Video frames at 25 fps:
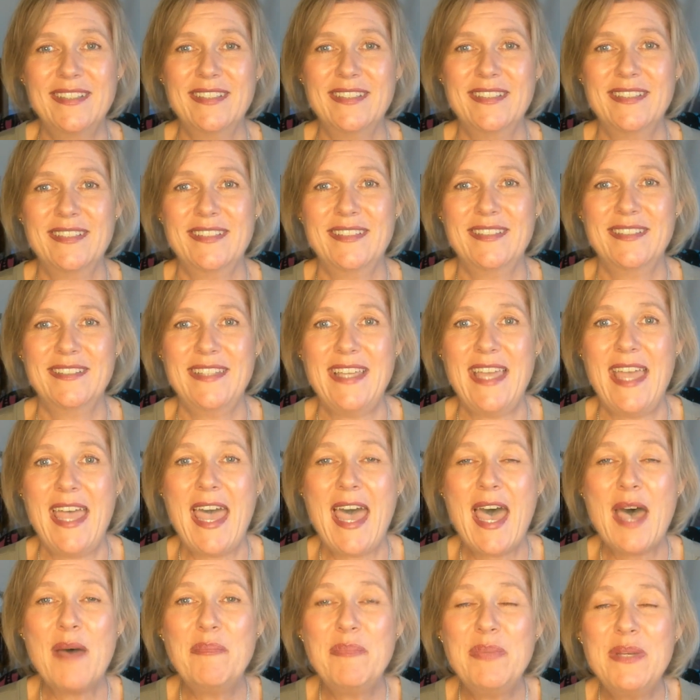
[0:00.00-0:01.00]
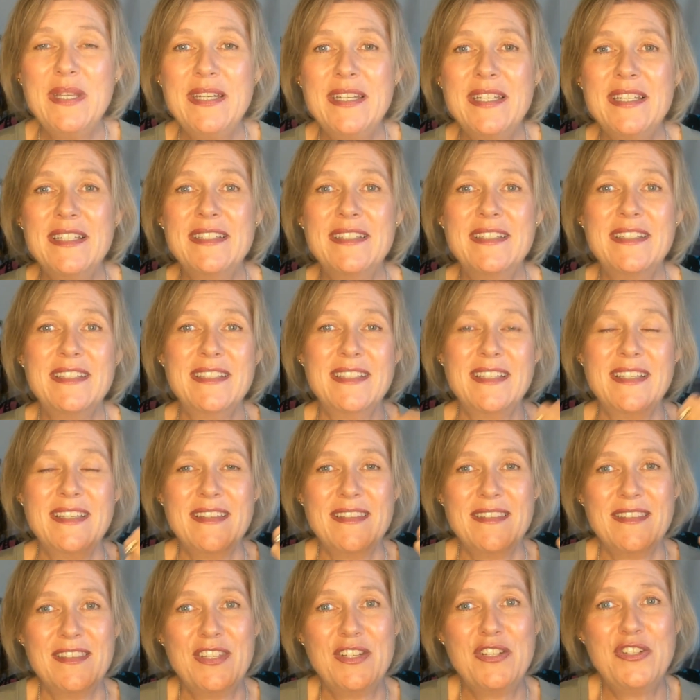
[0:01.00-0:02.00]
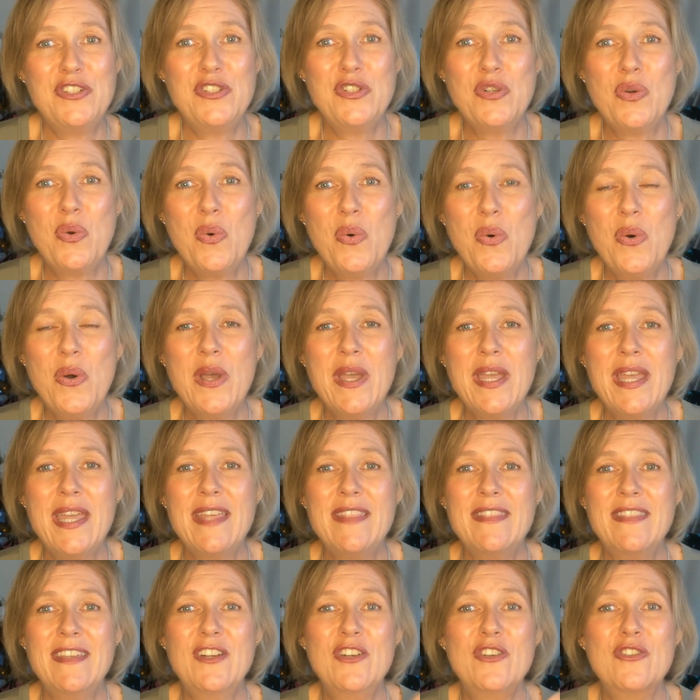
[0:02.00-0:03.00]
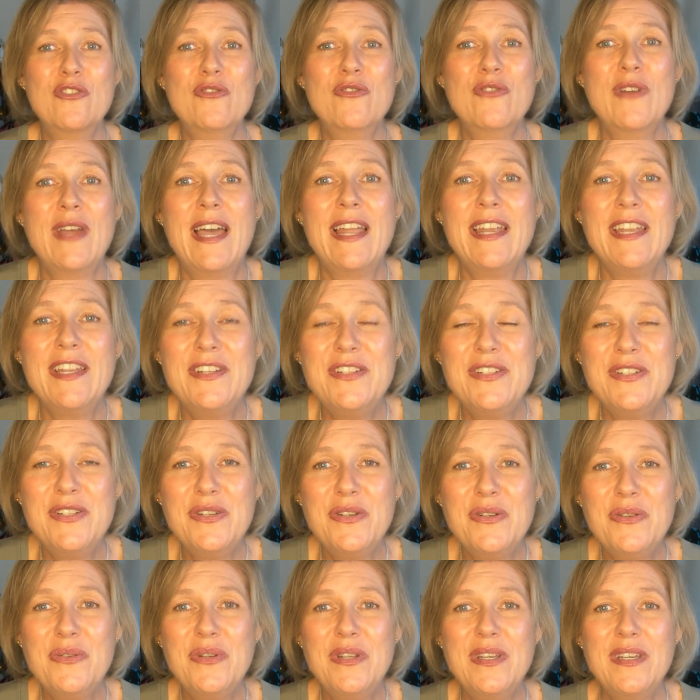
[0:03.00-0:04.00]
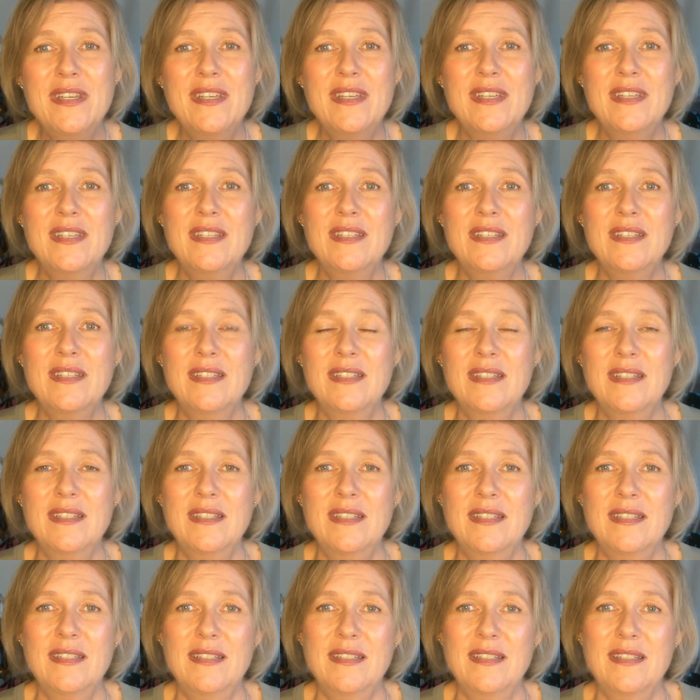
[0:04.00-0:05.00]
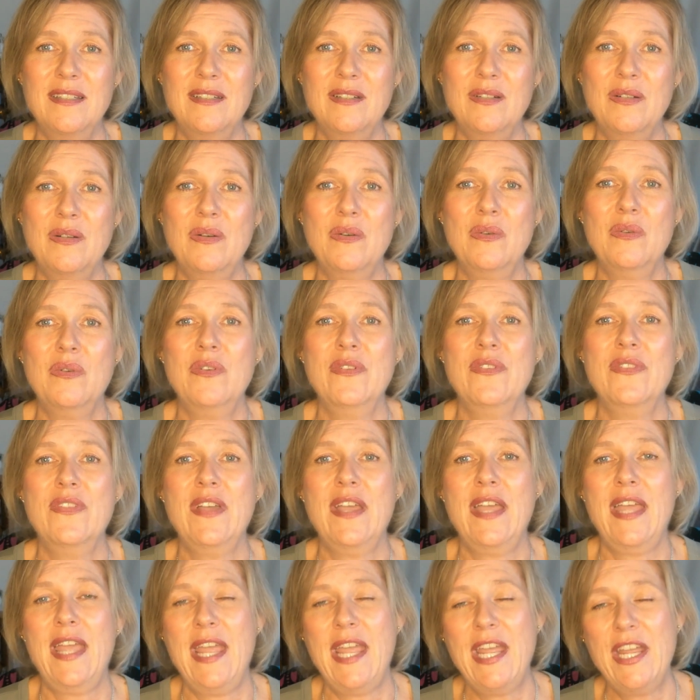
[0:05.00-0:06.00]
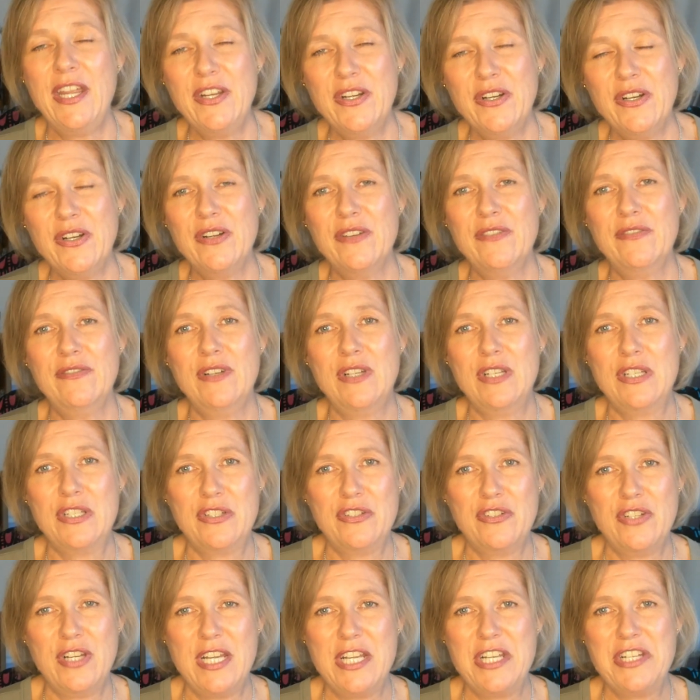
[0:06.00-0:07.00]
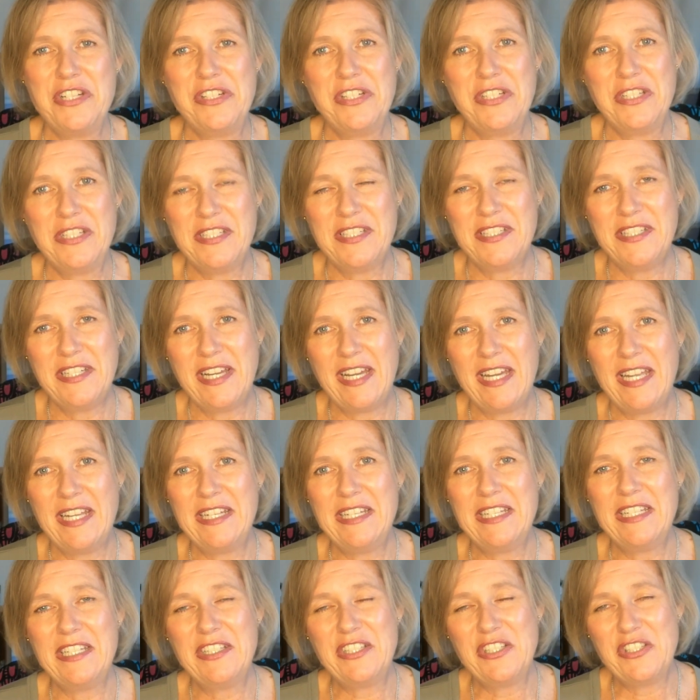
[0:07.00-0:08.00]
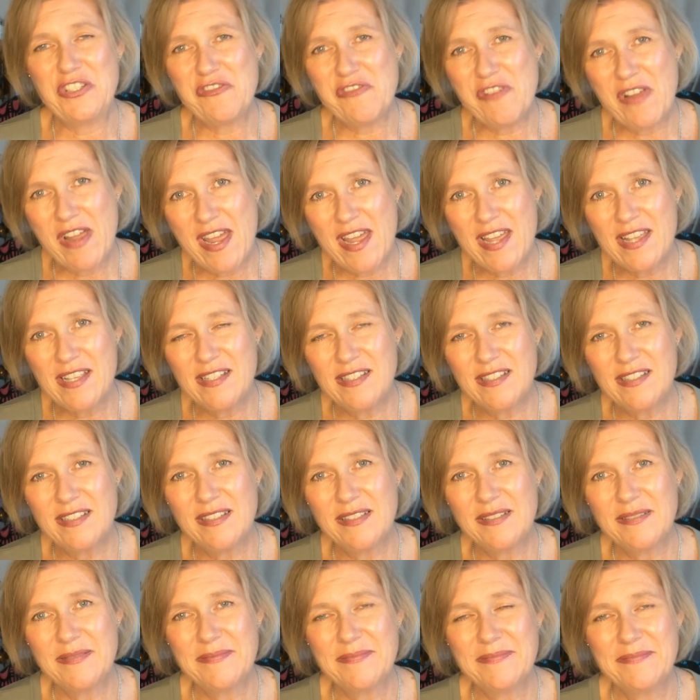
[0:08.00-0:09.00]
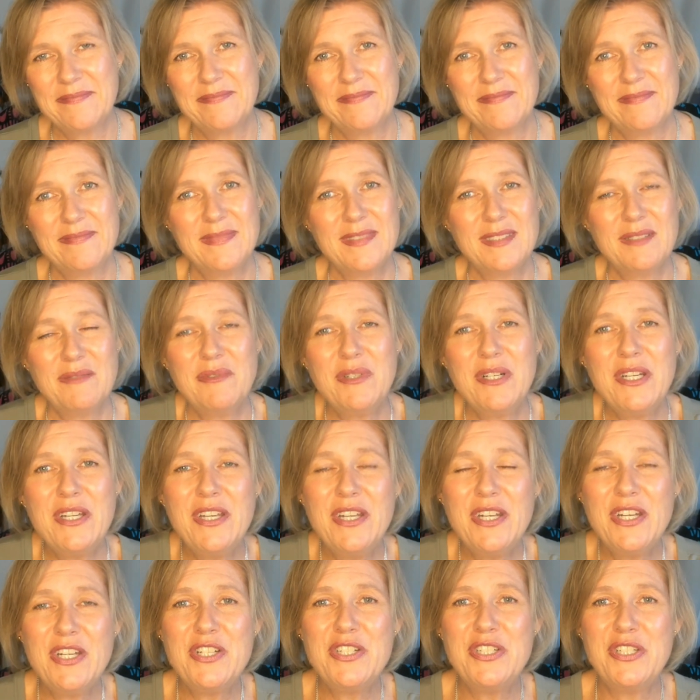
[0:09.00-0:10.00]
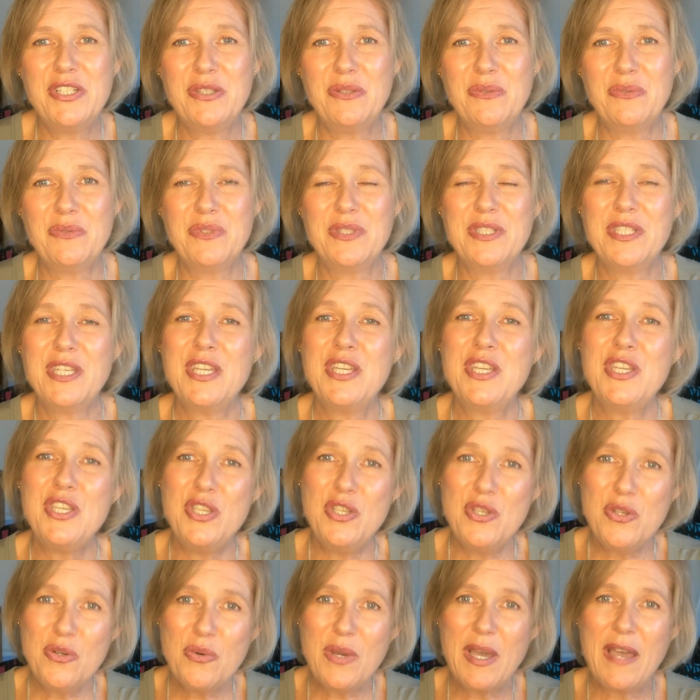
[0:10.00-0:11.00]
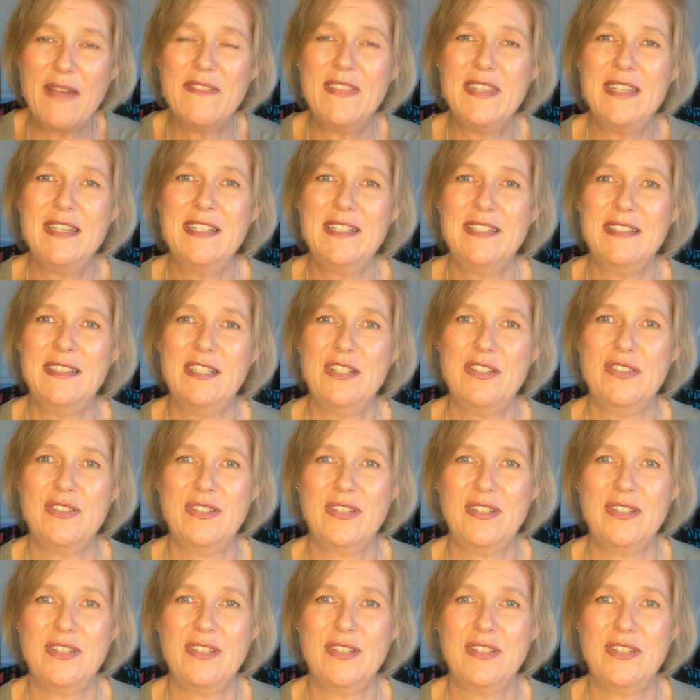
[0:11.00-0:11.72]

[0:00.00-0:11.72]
The happiness, the joy, the gratitude, or the anger, frustration, sadness, stress? What are you going to choose? You have the decision.